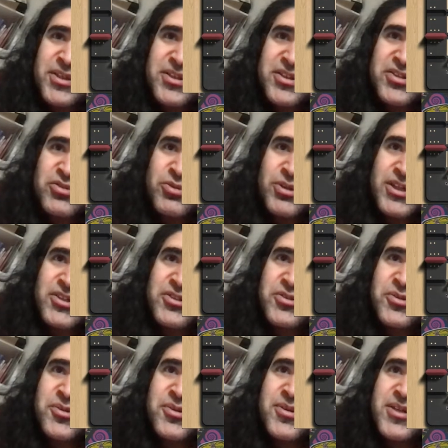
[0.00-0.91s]
is
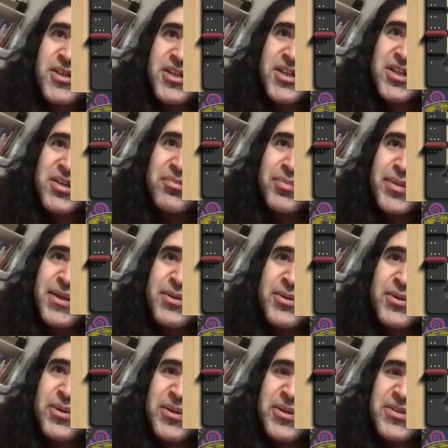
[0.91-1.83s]
Quarto,
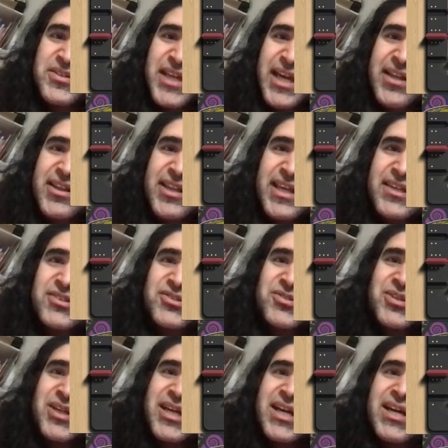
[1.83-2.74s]
because I like to
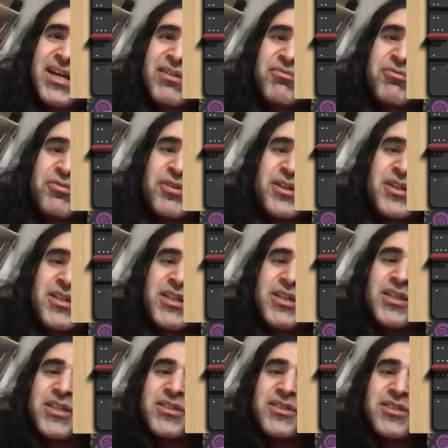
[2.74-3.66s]
have
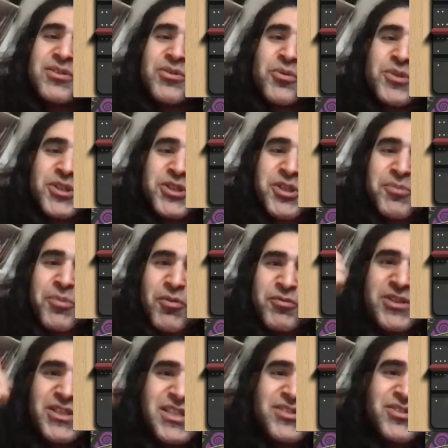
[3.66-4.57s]
the ownership of
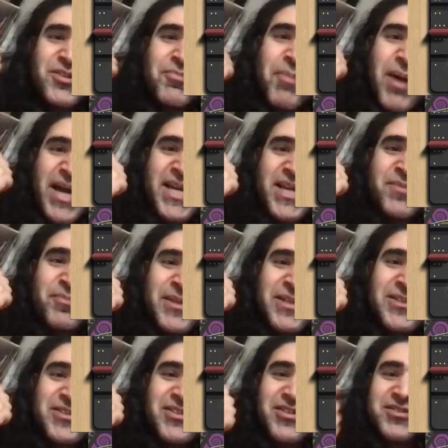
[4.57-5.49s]
these are my
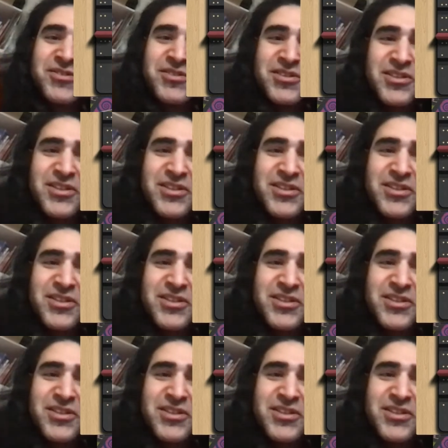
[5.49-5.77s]
pieces.